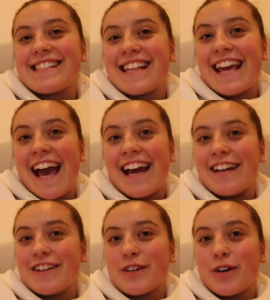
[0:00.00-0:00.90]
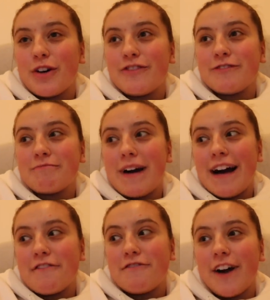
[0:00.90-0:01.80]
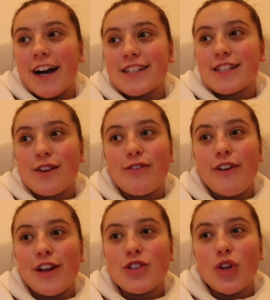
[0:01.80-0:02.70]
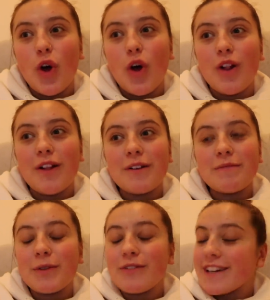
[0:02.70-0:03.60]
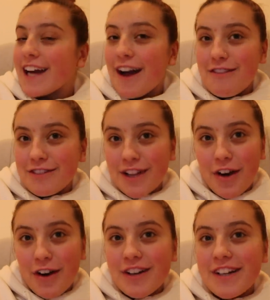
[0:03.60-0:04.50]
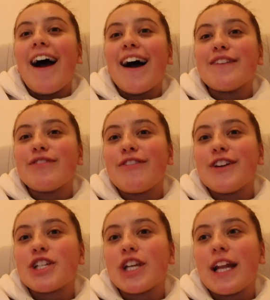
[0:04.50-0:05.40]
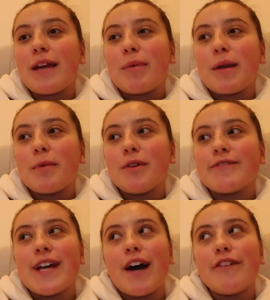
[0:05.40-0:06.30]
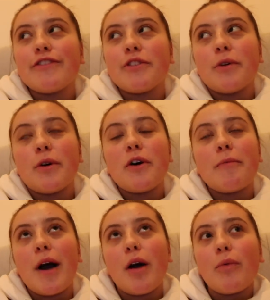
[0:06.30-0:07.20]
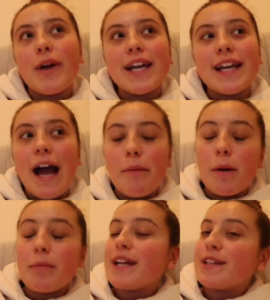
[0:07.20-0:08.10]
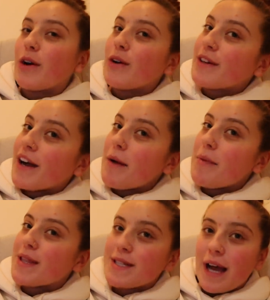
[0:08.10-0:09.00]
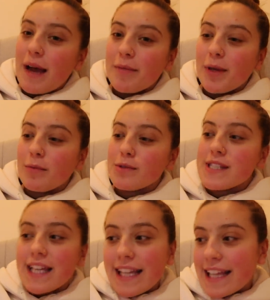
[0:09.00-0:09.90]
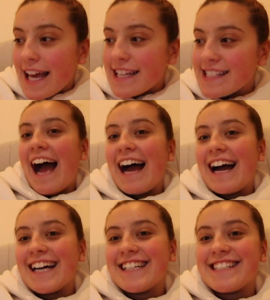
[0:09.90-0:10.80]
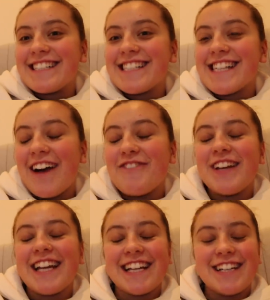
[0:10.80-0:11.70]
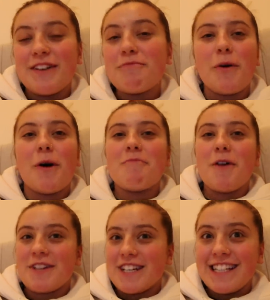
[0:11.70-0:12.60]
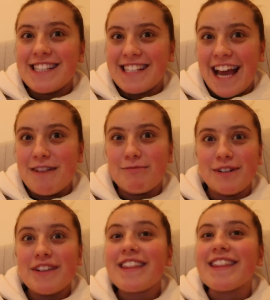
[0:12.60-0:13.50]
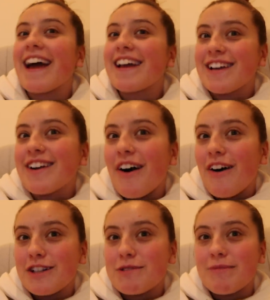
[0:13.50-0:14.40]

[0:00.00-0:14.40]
the end of my first official moving out vlog. I've officially been moved out for about a week now, probably longer by the time you will see this, and I'm feeling a lot more emotionally stable, thank God,